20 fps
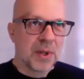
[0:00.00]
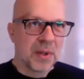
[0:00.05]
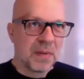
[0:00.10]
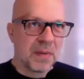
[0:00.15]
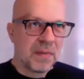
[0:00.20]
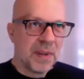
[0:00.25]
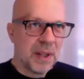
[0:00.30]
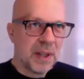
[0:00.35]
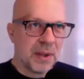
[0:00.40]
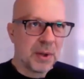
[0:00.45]
and
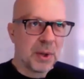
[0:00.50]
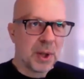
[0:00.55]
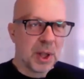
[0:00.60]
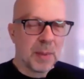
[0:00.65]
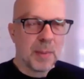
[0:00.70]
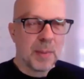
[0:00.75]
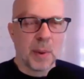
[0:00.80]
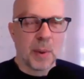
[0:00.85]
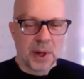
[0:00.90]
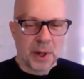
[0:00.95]
feeling good
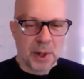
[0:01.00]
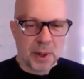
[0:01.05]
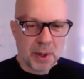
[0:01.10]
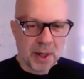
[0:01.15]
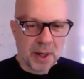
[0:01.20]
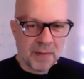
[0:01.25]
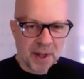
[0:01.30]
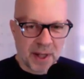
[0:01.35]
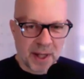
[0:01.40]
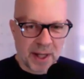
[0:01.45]
about what you're doing
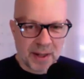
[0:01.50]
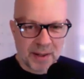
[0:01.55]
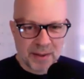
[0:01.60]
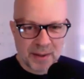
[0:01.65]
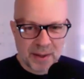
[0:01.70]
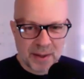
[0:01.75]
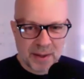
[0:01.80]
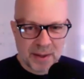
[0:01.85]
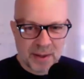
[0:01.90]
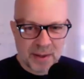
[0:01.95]
every day.
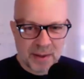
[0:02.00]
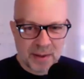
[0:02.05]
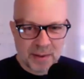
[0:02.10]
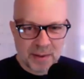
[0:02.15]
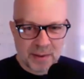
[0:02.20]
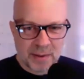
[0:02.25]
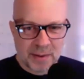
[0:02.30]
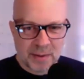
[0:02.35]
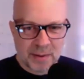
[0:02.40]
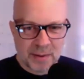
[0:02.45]

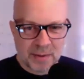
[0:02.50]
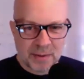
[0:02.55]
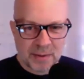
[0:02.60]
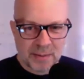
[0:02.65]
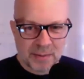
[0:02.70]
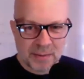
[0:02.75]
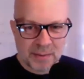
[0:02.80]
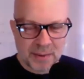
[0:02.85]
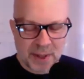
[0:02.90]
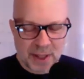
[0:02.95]

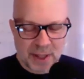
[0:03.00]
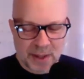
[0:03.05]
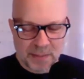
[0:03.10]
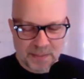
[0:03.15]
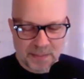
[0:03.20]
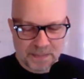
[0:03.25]
Yeah.